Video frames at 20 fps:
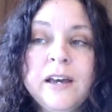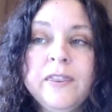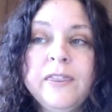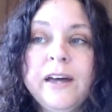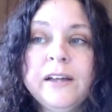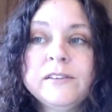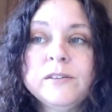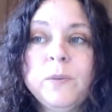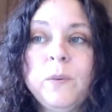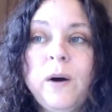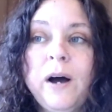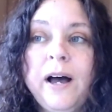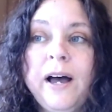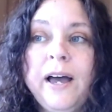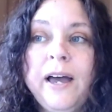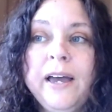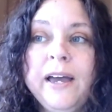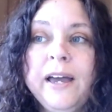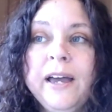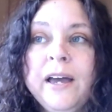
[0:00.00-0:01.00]
That's
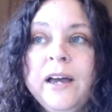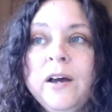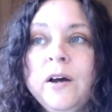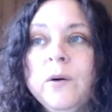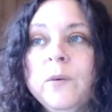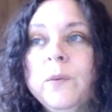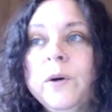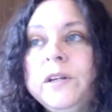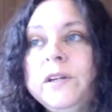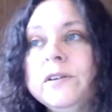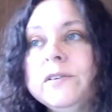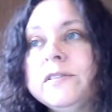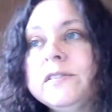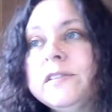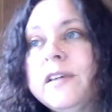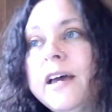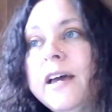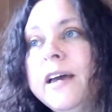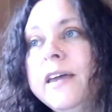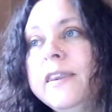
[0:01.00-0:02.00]
why when you
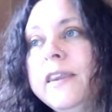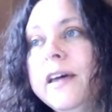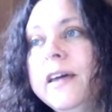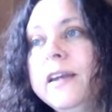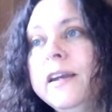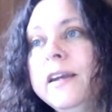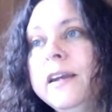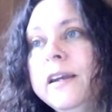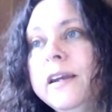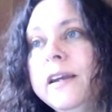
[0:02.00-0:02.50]
say that